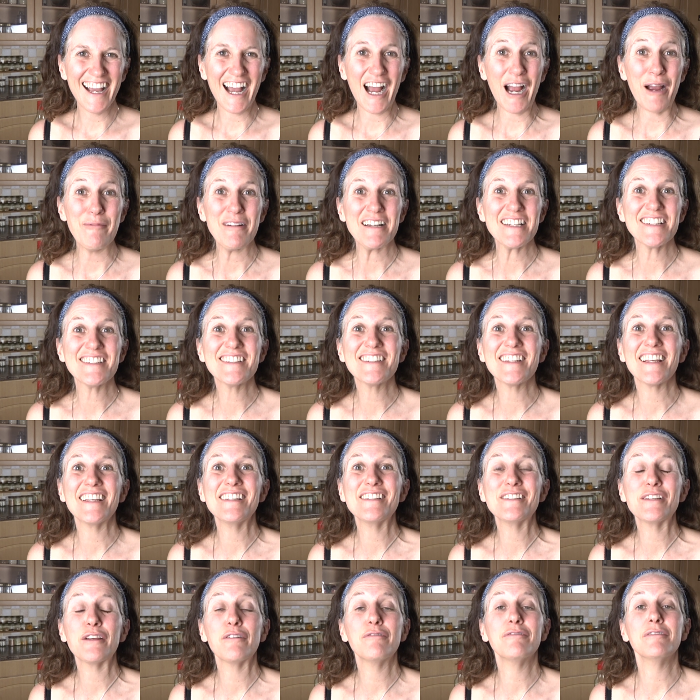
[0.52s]
I'm
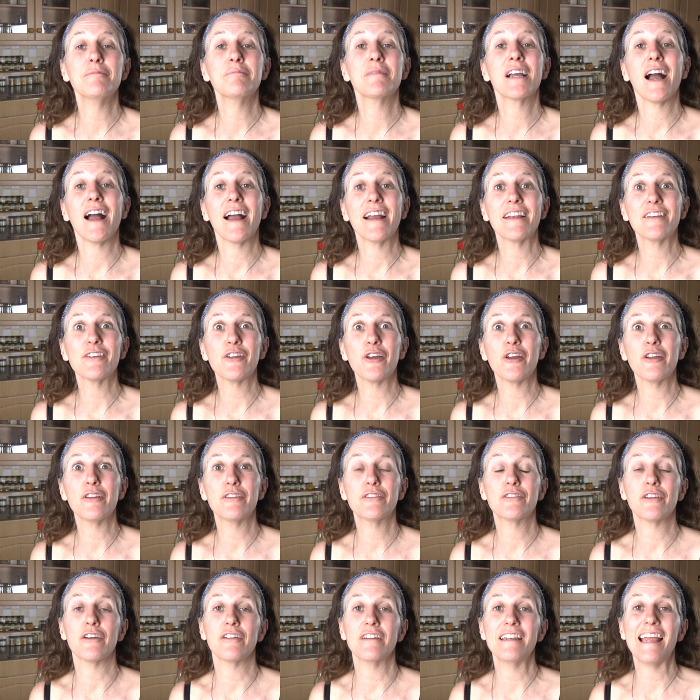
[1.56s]
Anastasia from
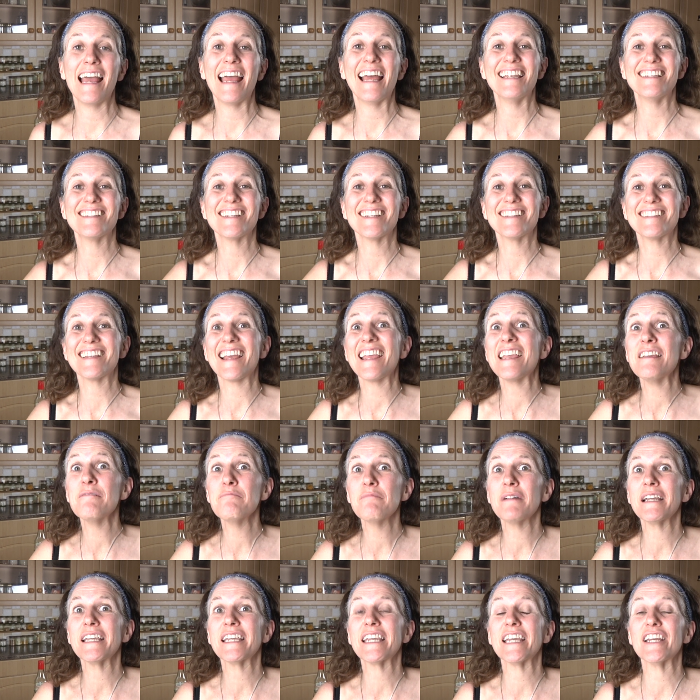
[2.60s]
kindearth.net, and today in
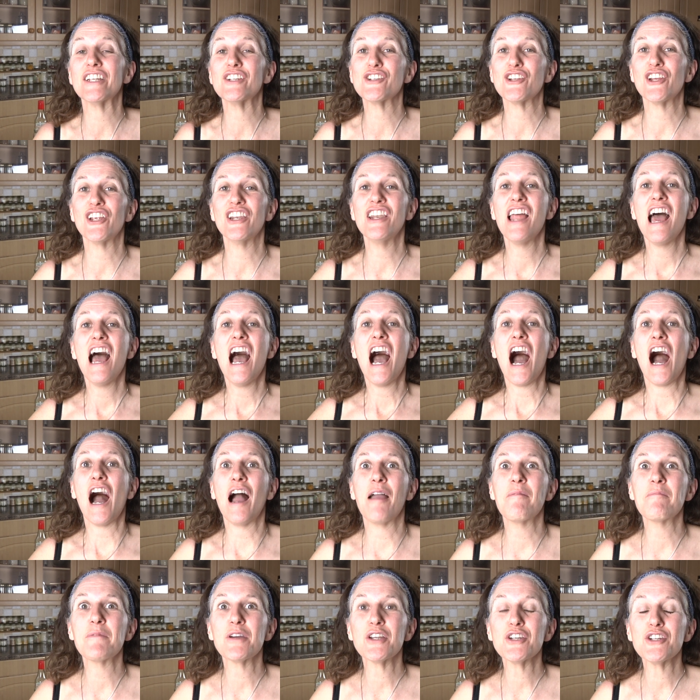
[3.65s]
my kitchen
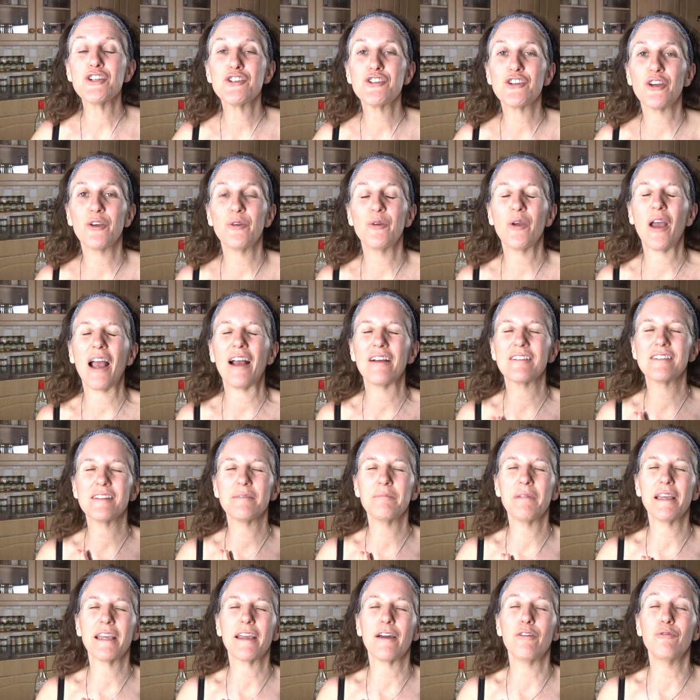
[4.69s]
I'm going to show you how to
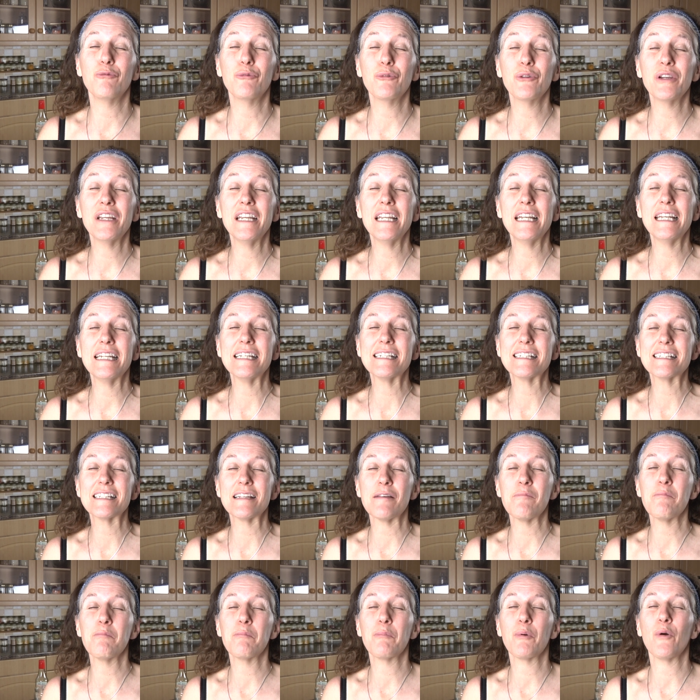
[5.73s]
make a really
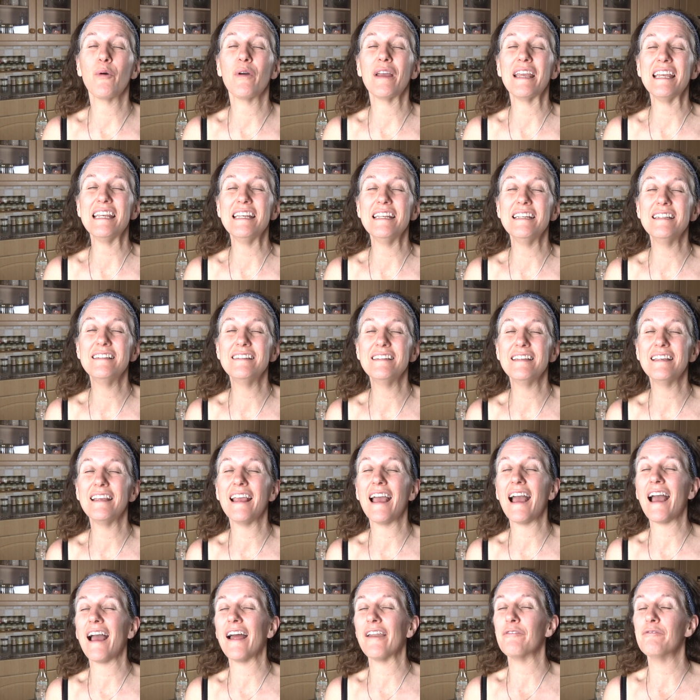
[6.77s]
simple, easy
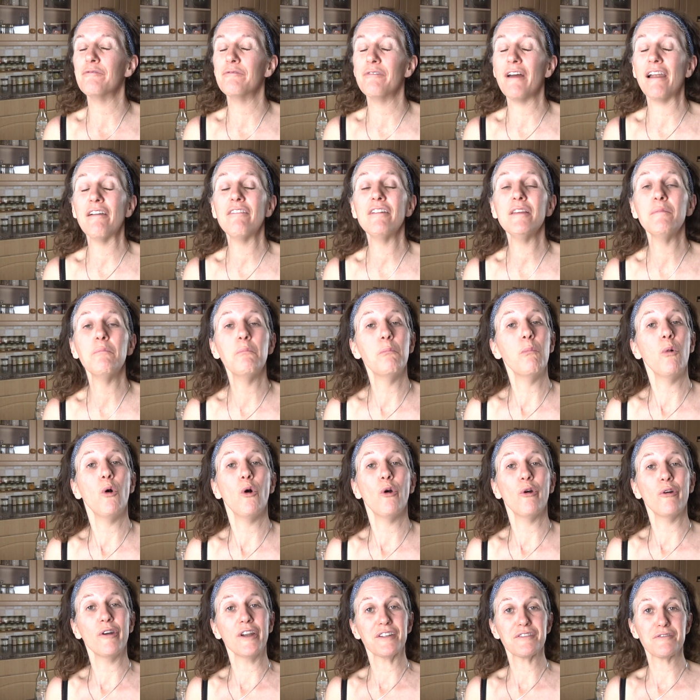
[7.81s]
and very
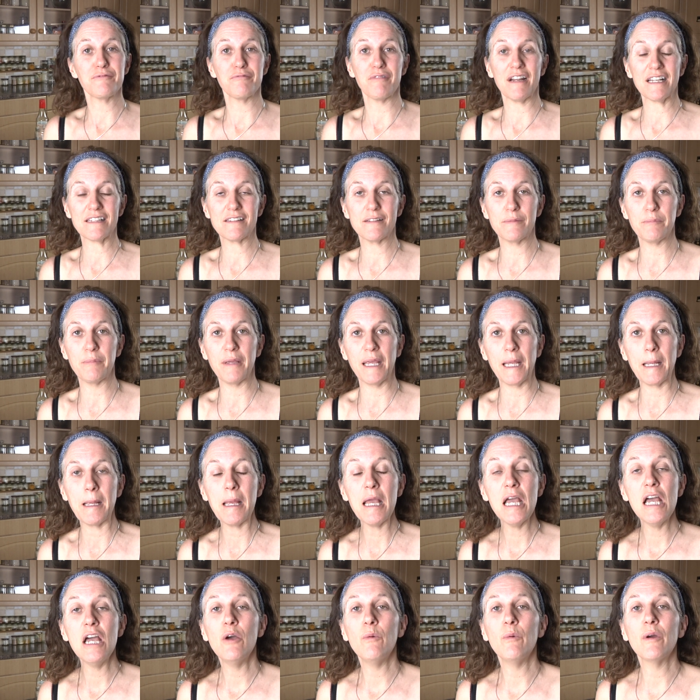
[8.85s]
Moorish recipe.
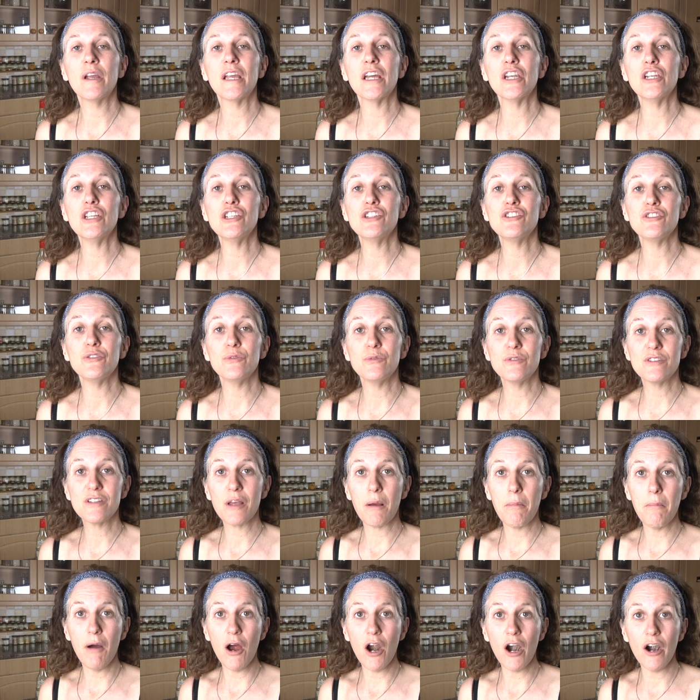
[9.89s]
We're going to do
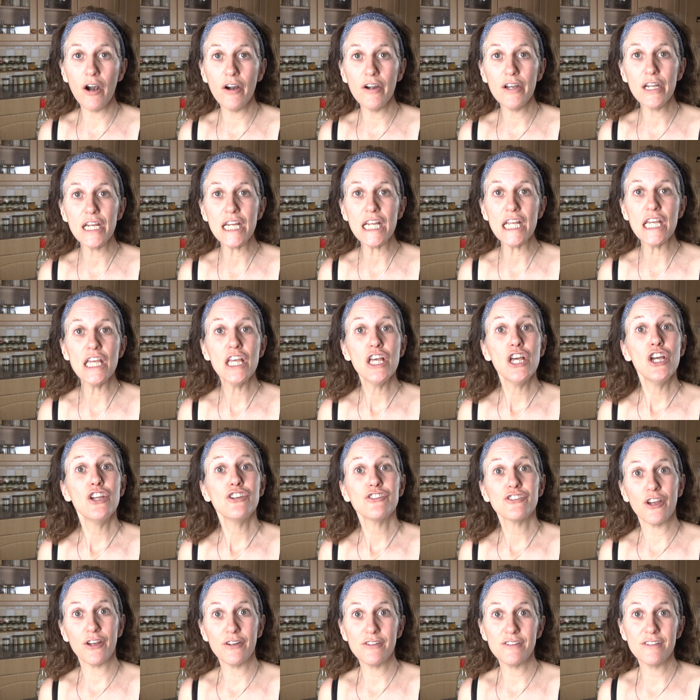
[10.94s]
Tamari
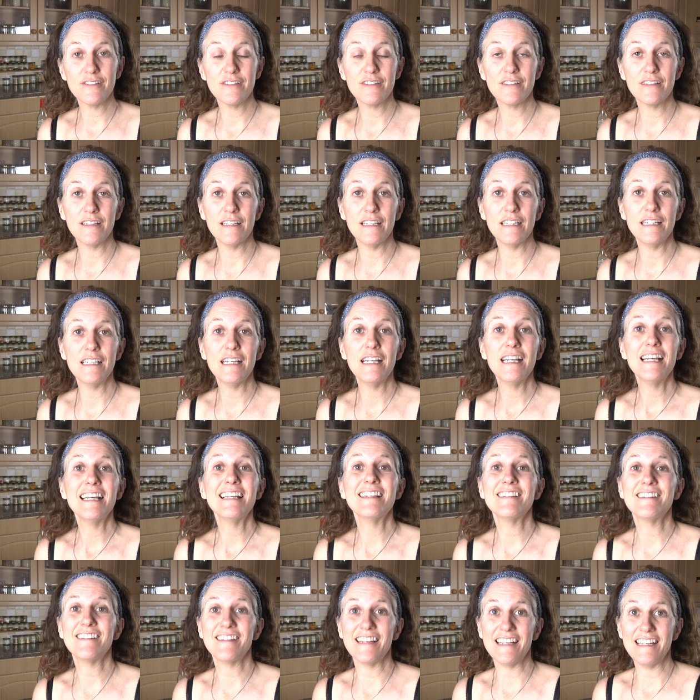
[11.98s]
Toasted
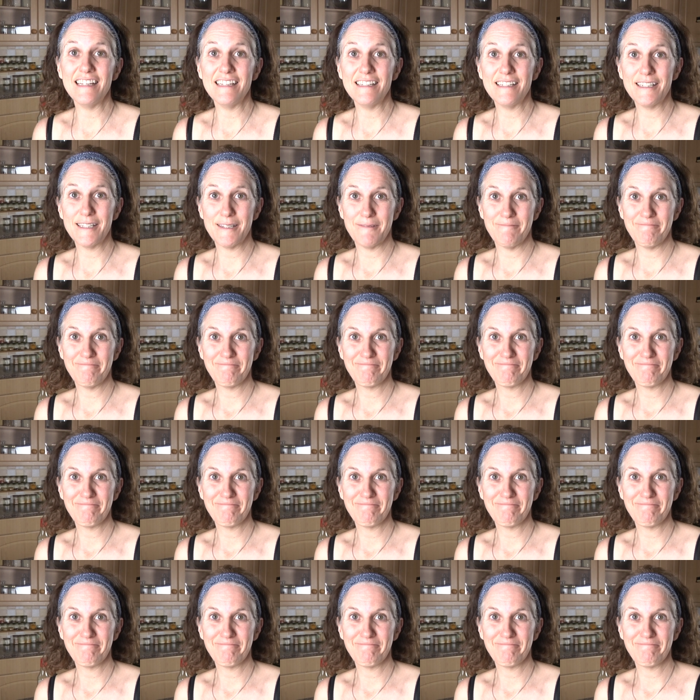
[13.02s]
Seeds.